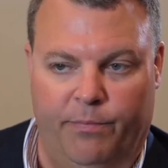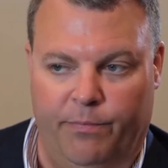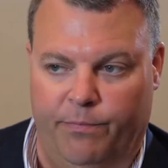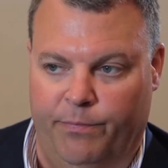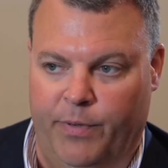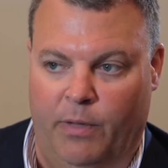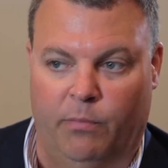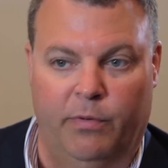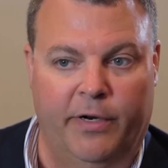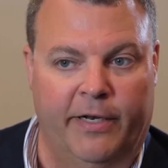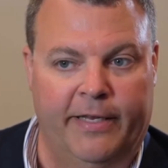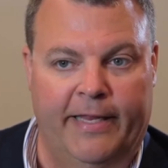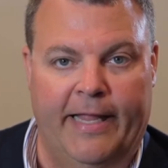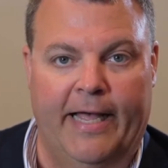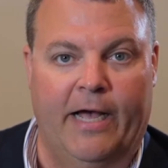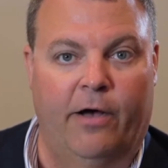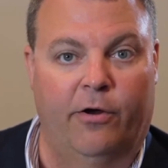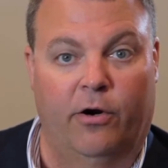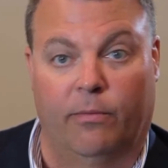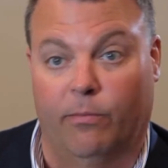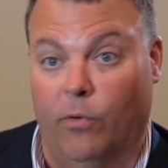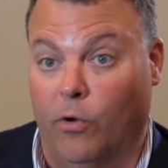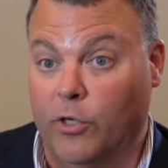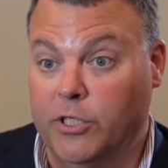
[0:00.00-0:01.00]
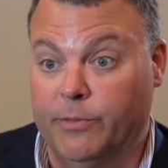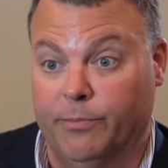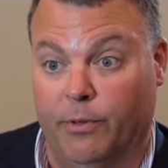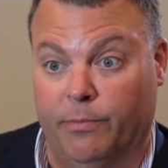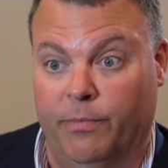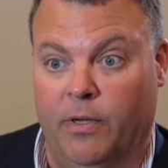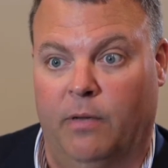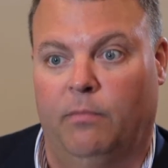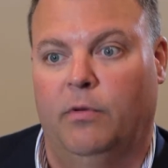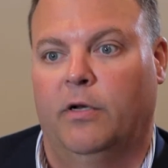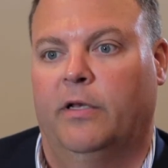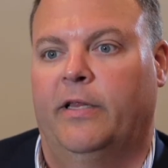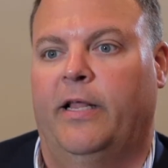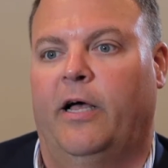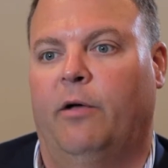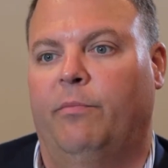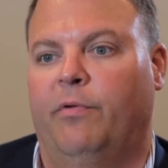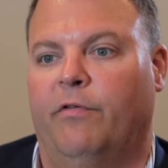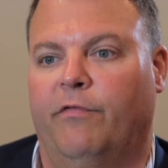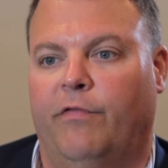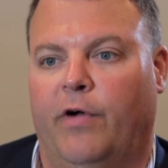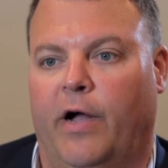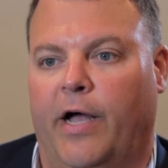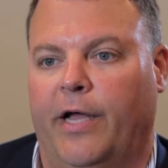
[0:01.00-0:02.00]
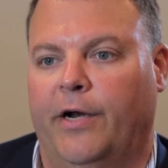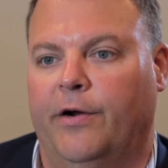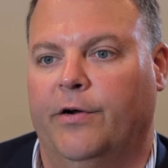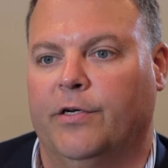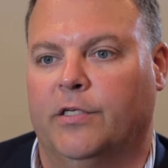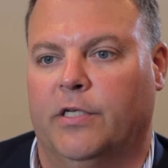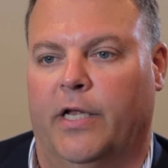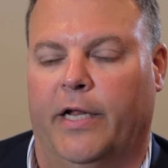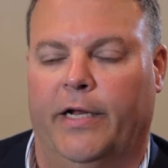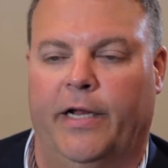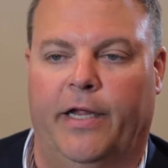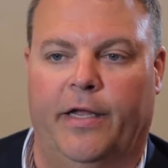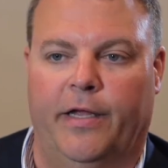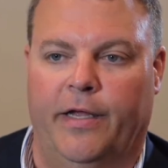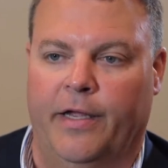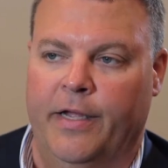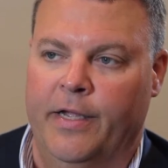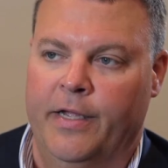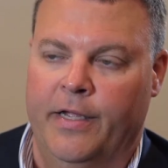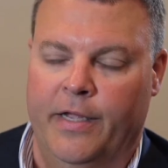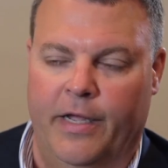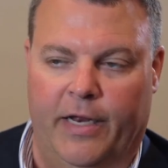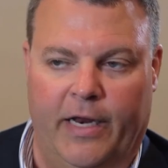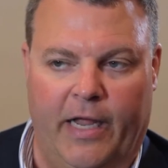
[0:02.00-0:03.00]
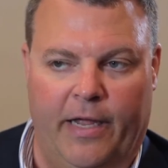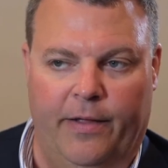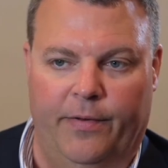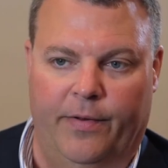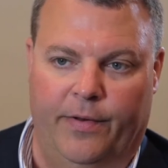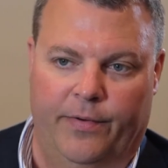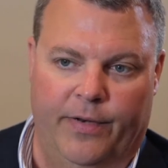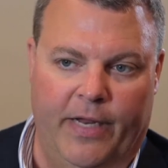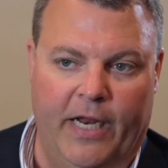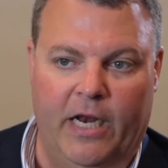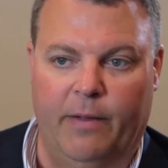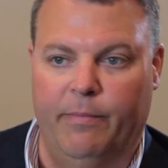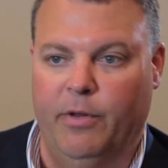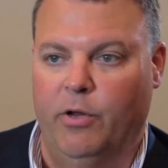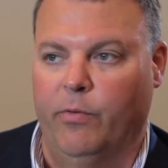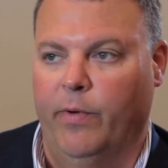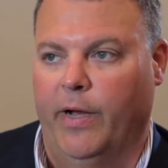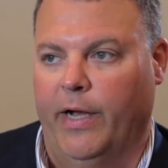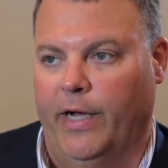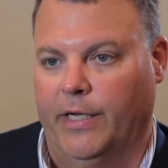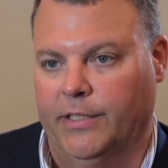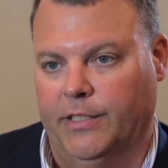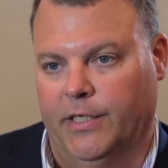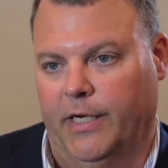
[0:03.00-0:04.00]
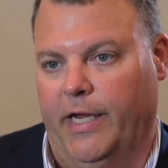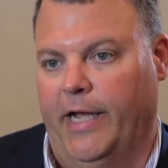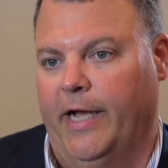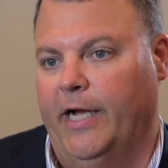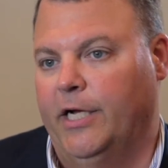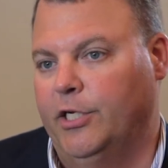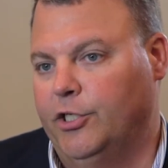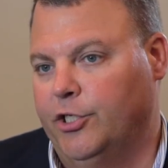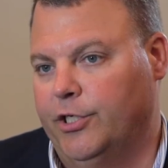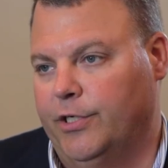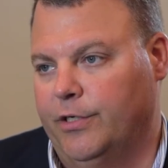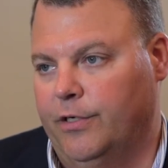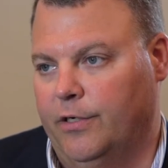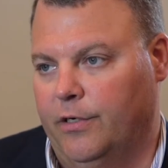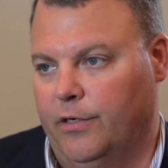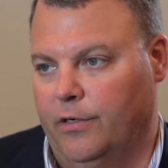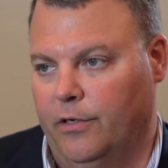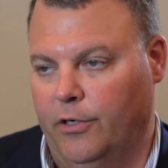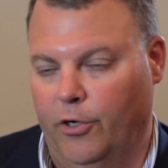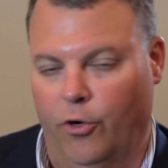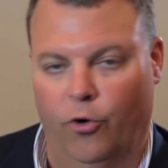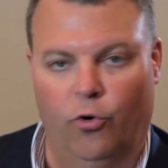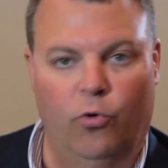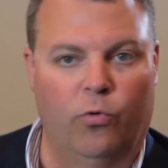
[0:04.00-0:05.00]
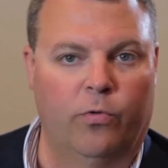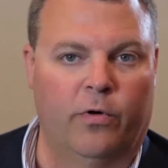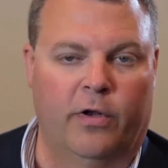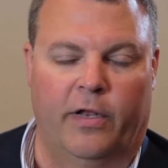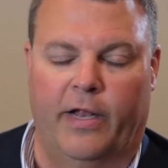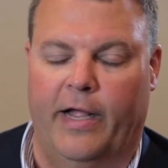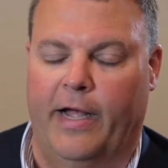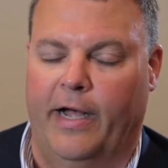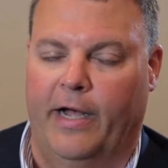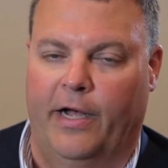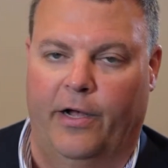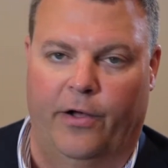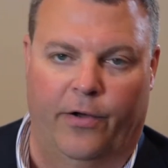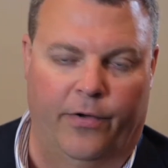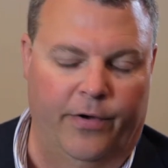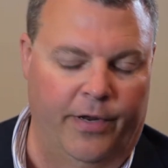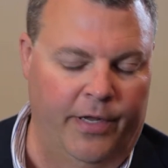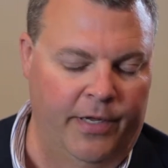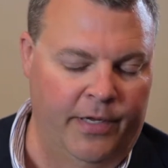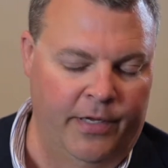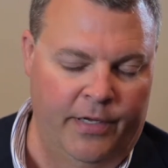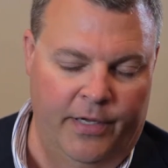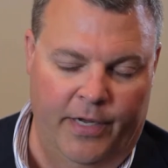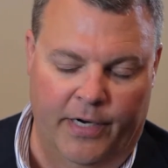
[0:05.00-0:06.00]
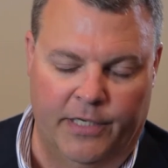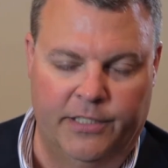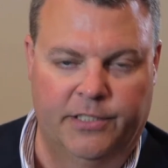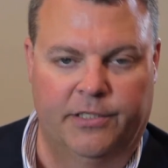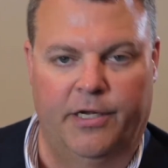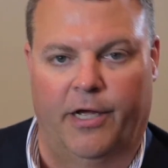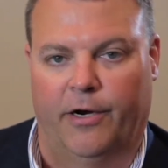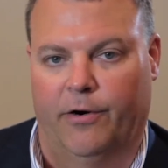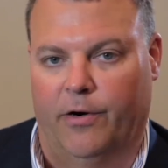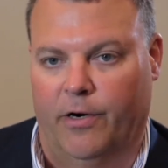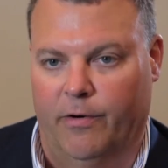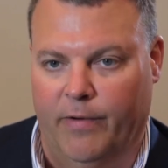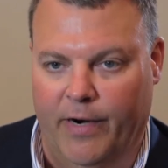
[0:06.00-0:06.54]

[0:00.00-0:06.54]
public cloud or multiple public cloud providers like an AWS, an Azure, Google Cloud, etc.